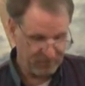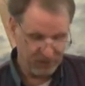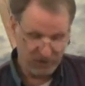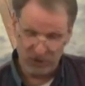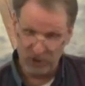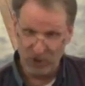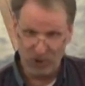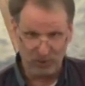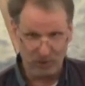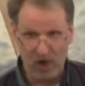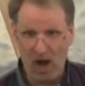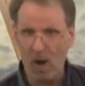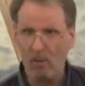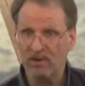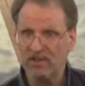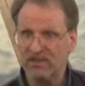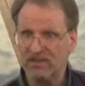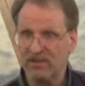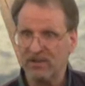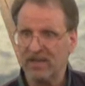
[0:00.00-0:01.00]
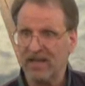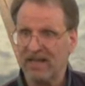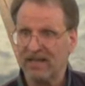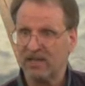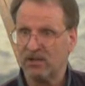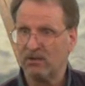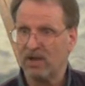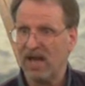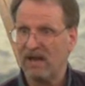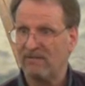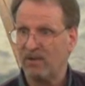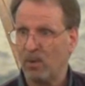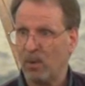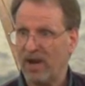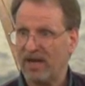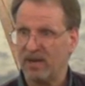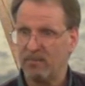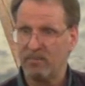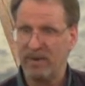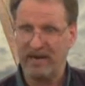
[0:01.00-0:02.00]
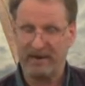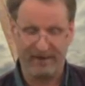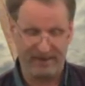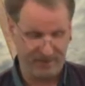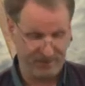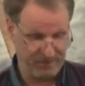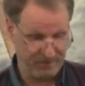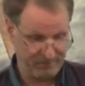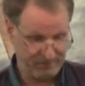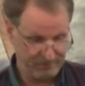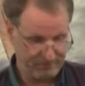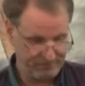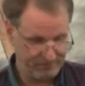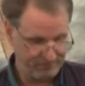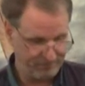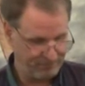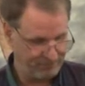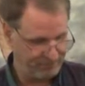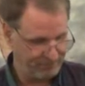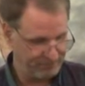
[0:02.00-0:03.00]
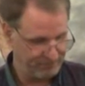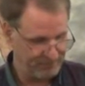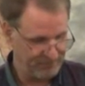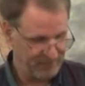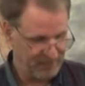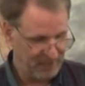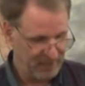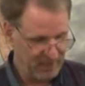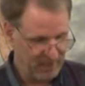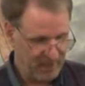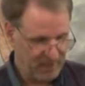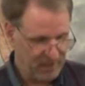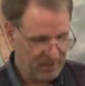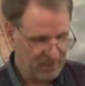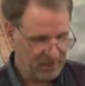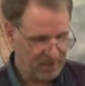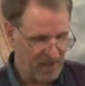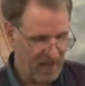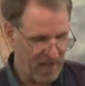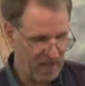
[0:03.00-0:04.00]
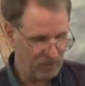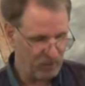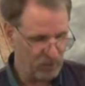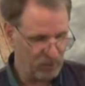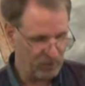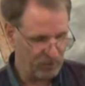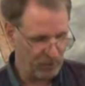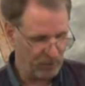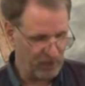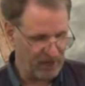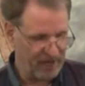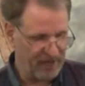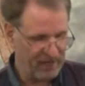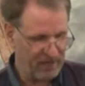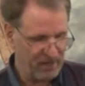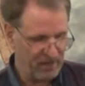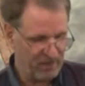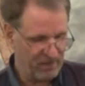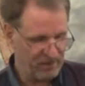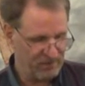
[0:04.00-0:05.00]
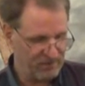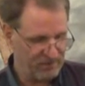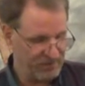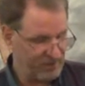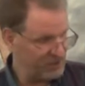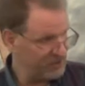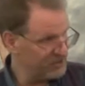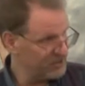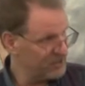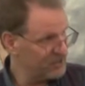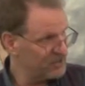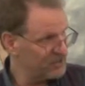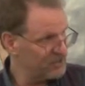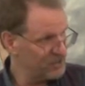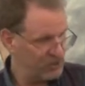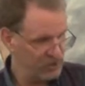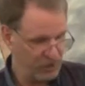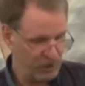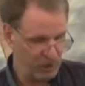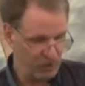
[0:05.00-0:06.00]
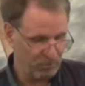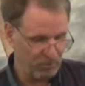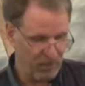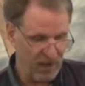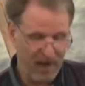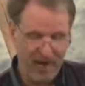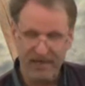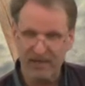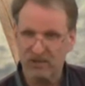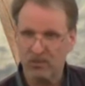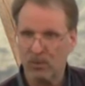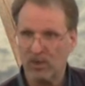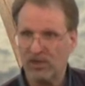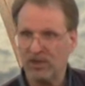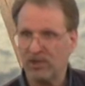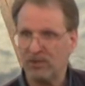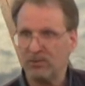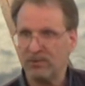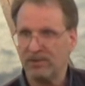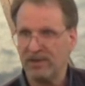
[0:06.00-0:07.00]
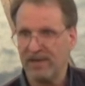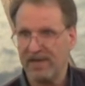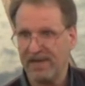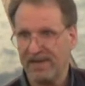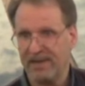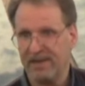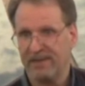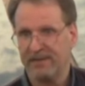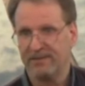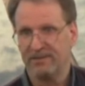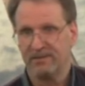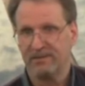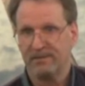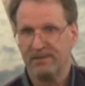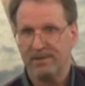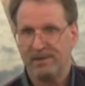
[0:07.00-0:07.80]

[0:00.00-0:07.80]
You don't always feel like you have a way to bear it. God will bring the verses to your mind when you need it.